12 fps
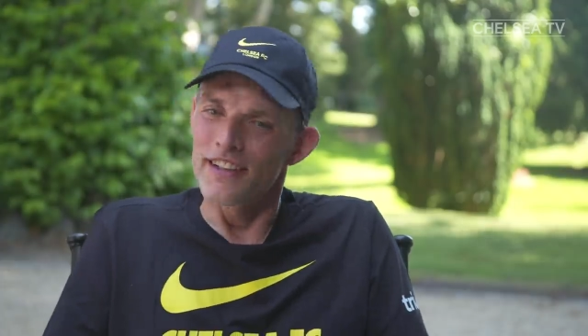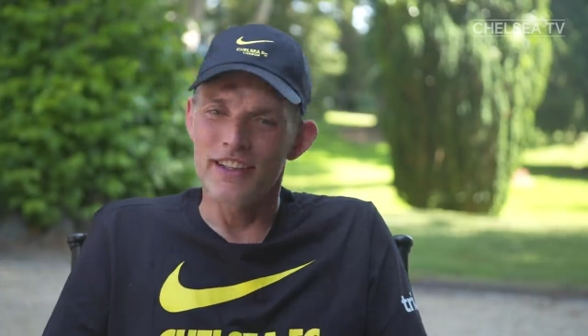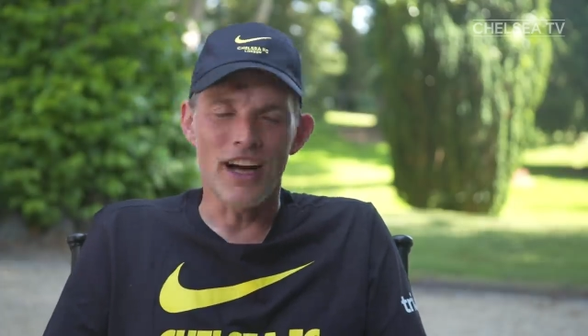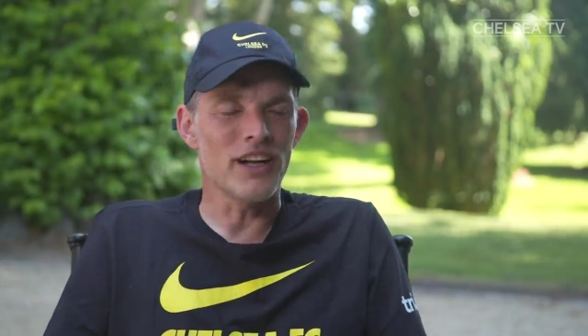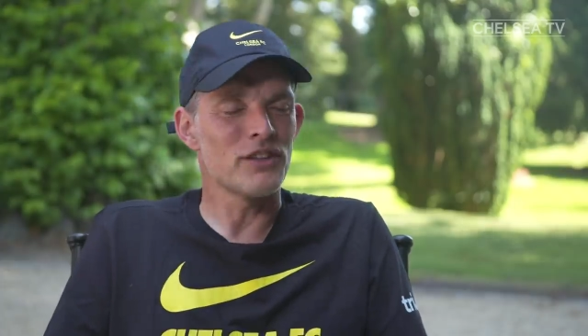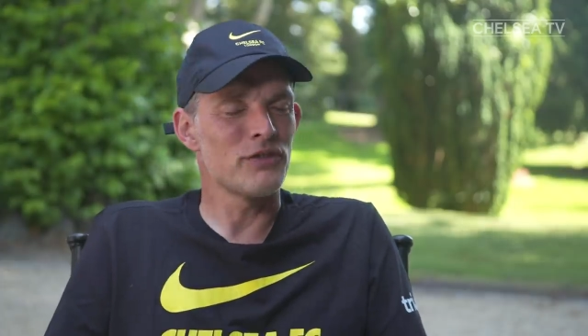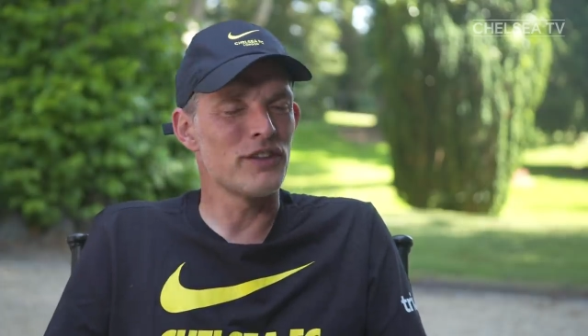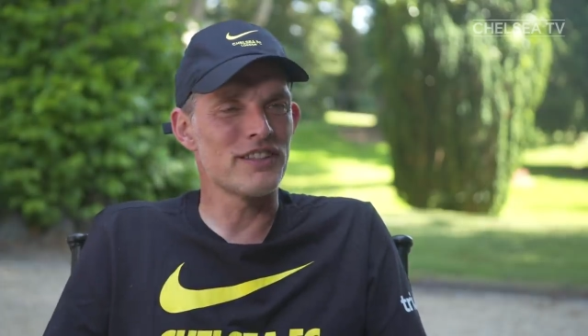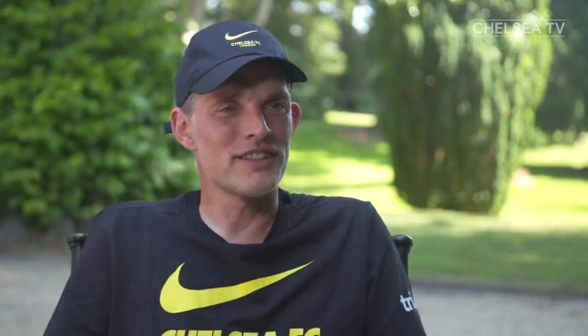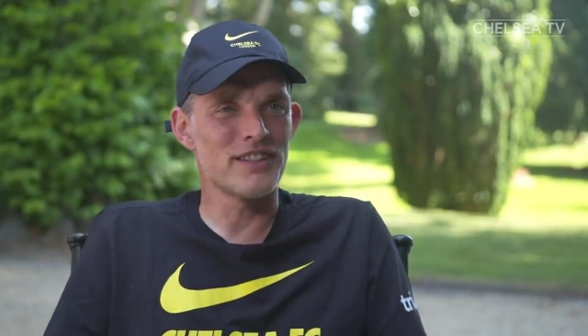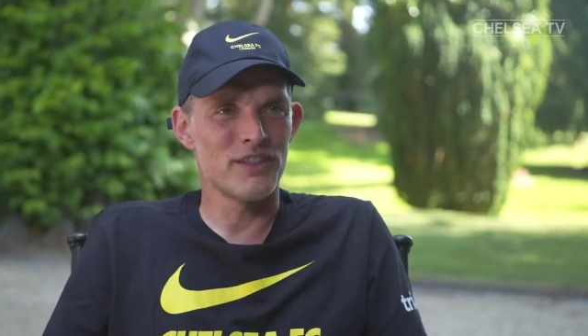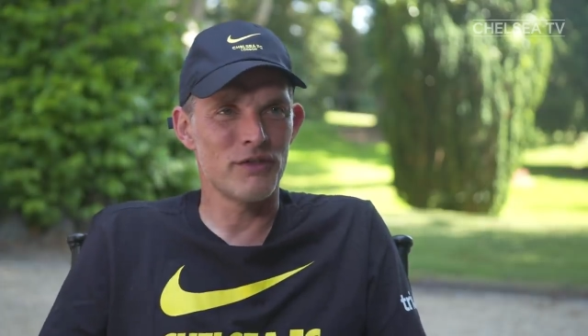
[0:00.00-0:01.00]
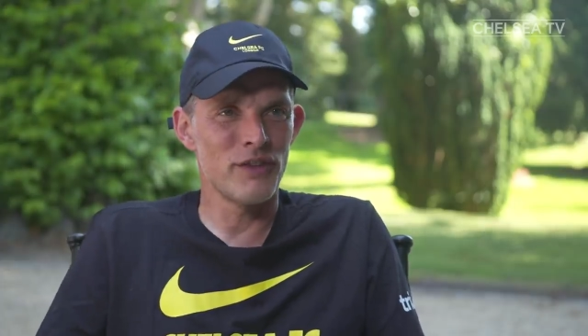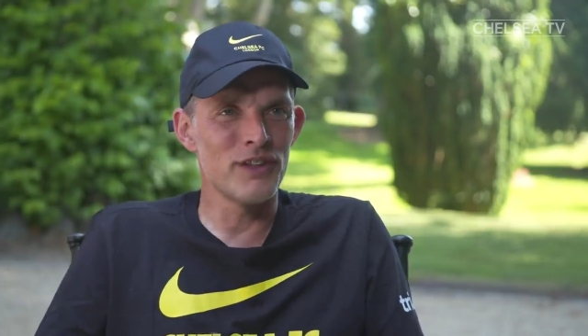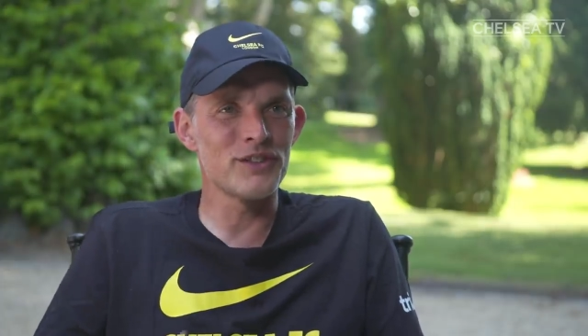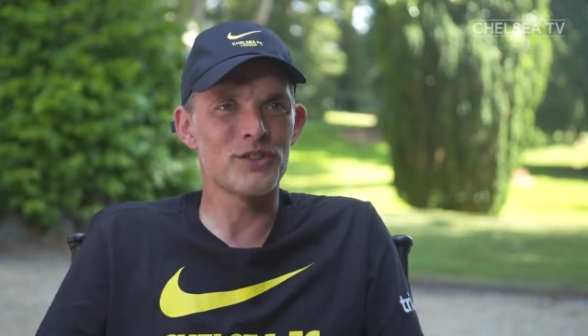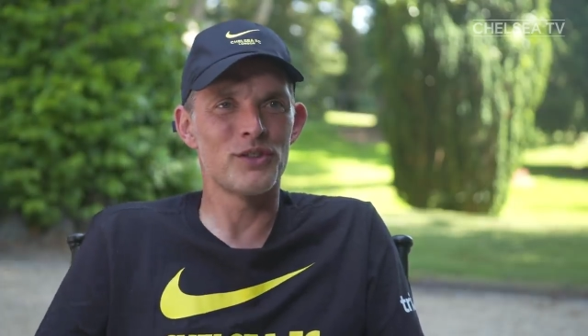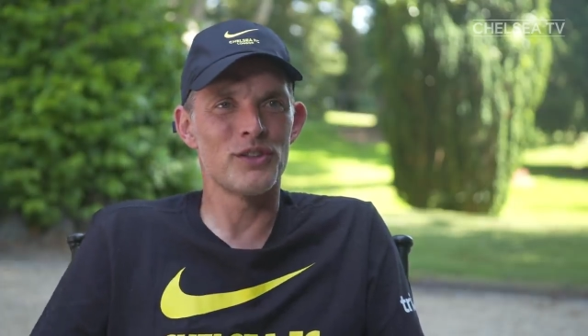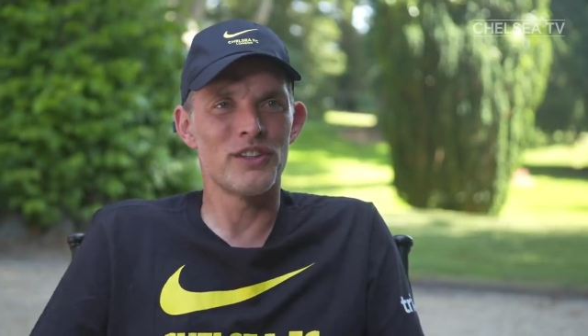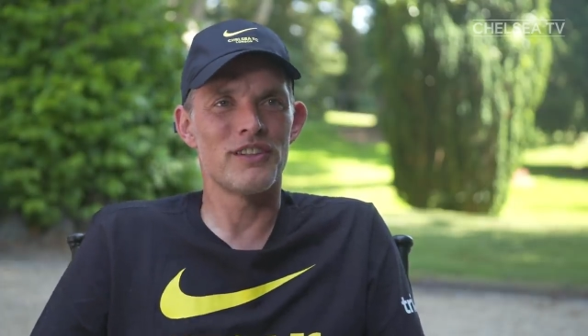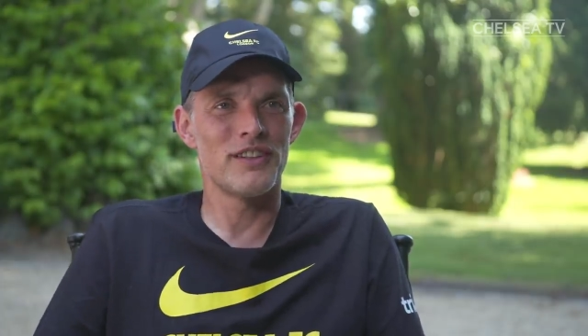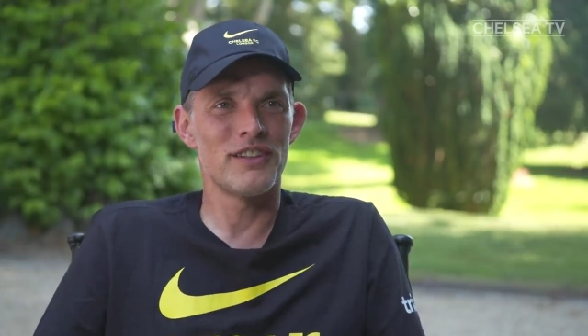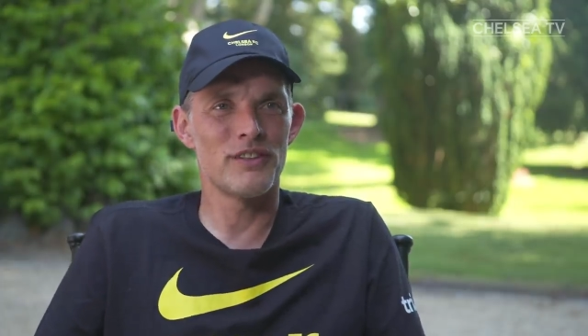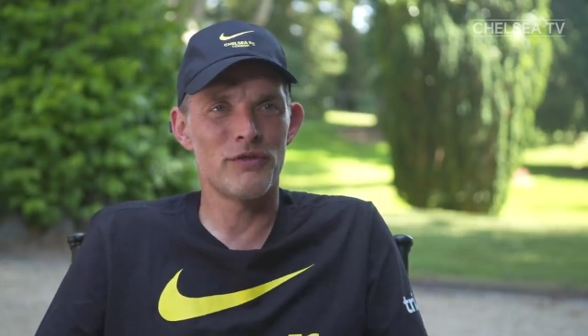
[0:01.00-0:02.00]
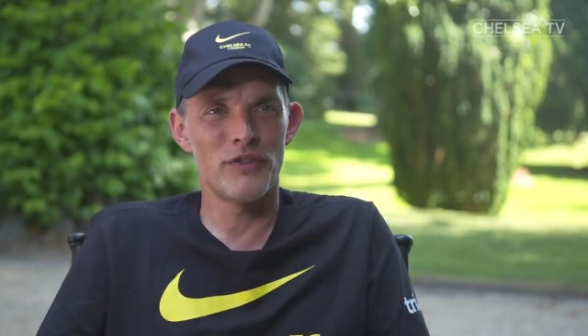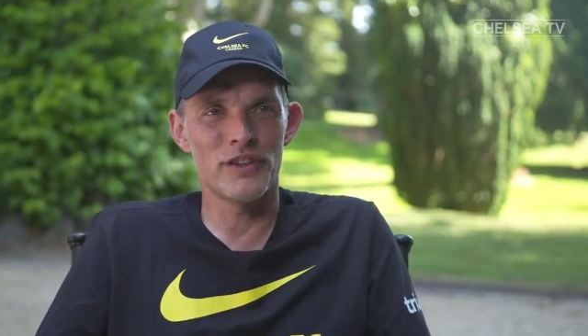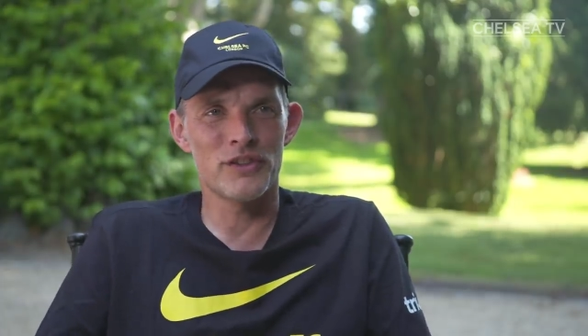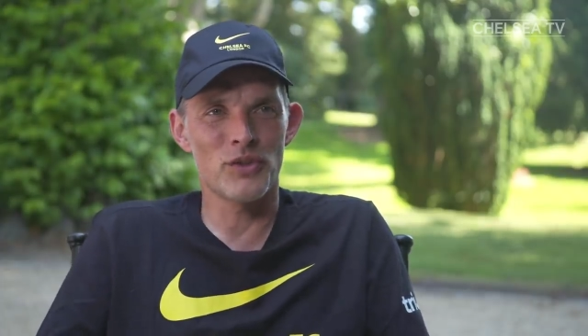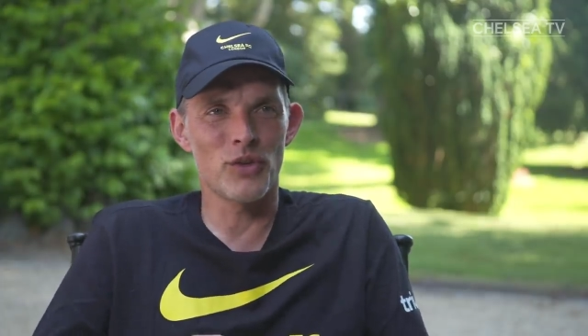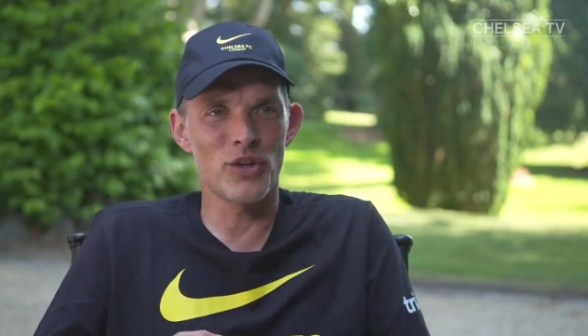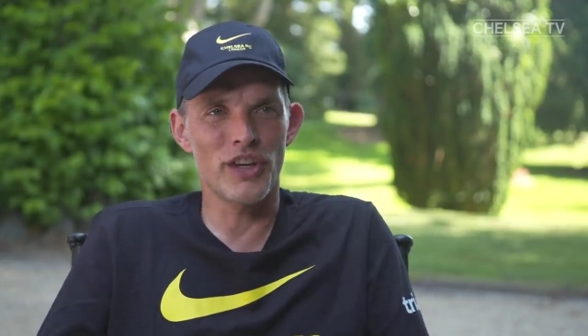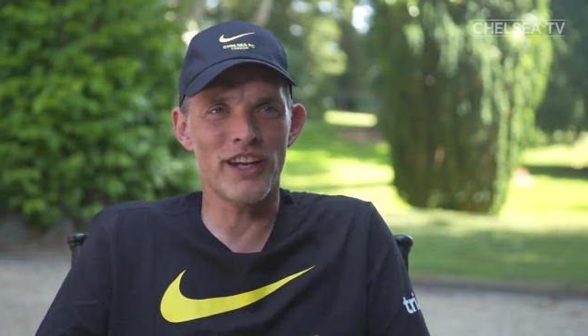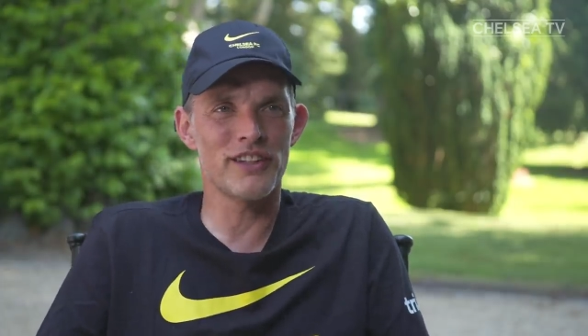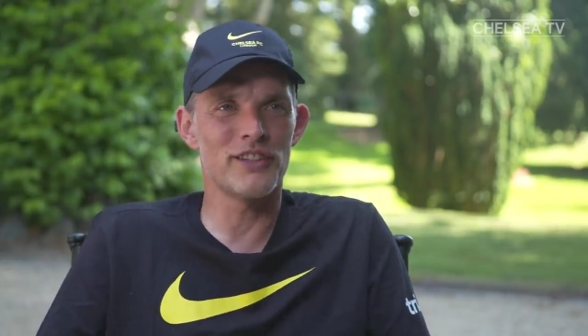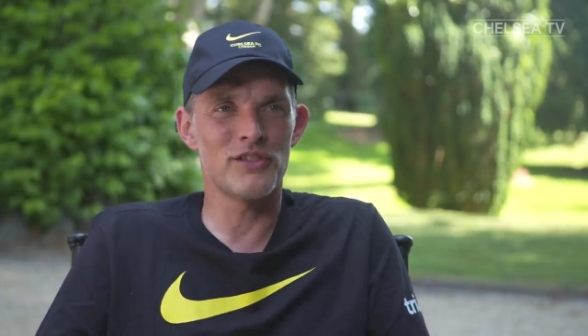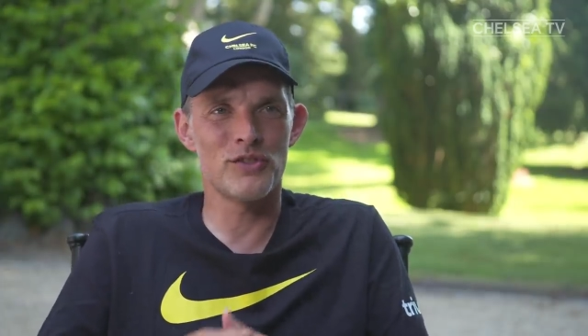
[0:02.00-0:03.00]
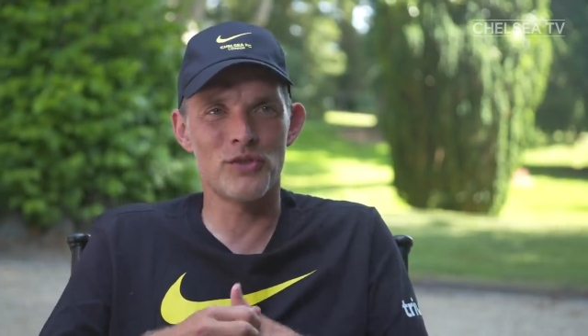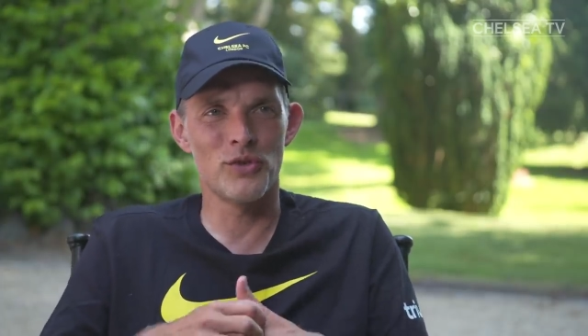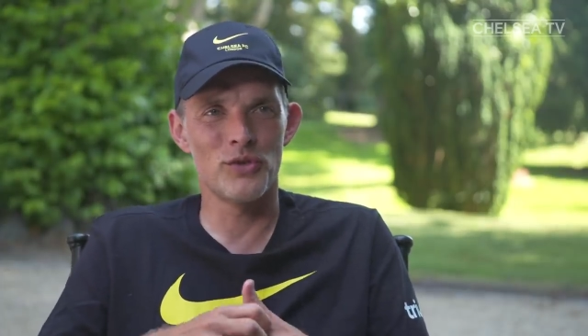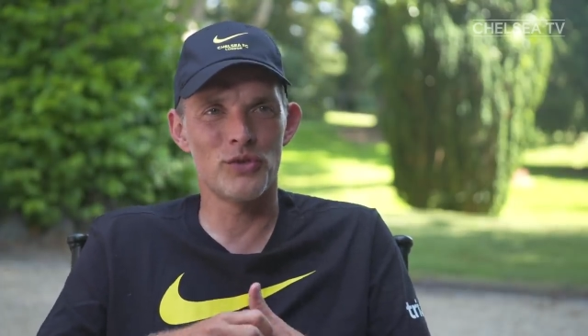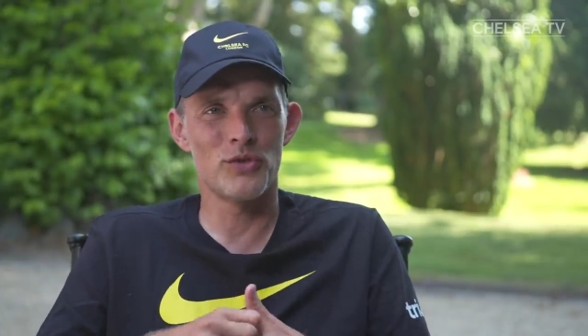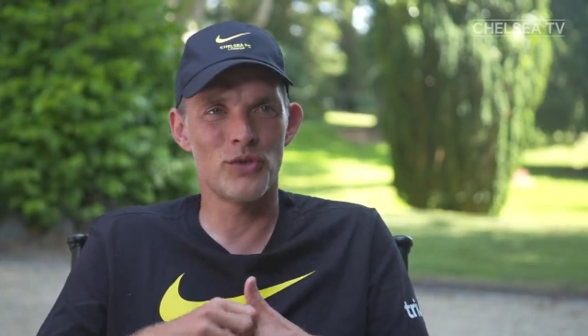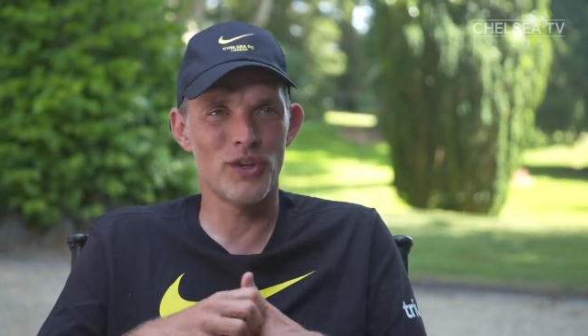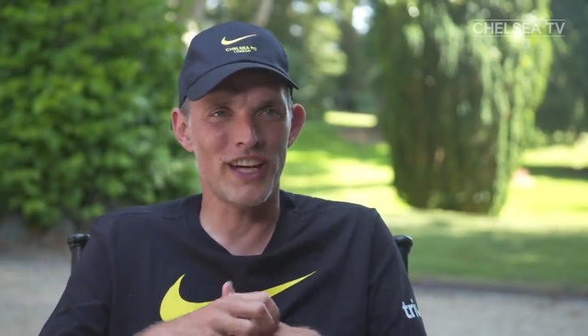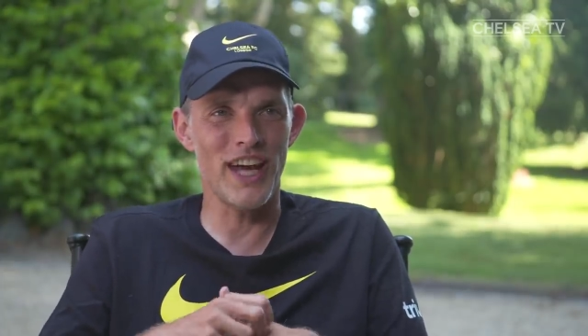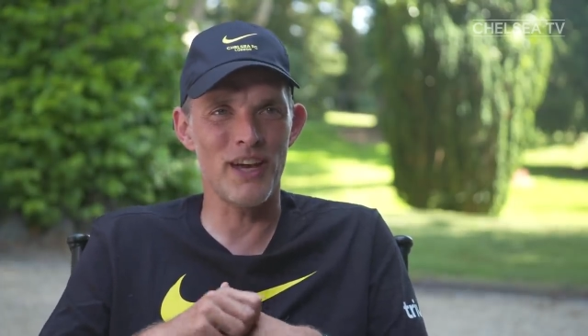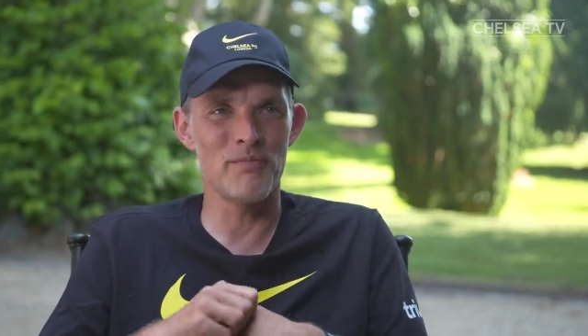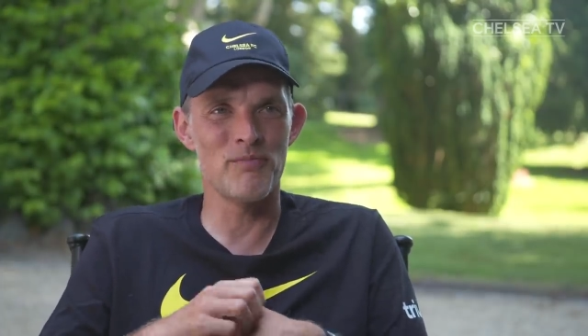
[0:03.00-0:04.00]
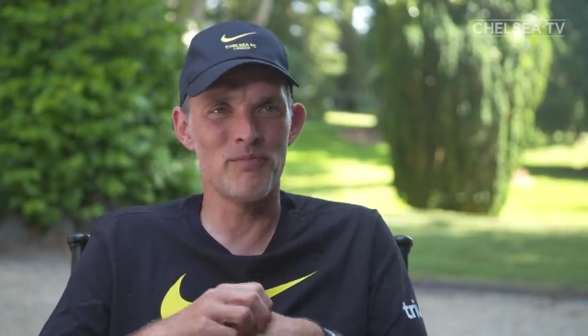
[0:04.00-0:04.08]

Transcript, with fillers: yeah, it feels, it feels good, it, it feels so connected to, to the game.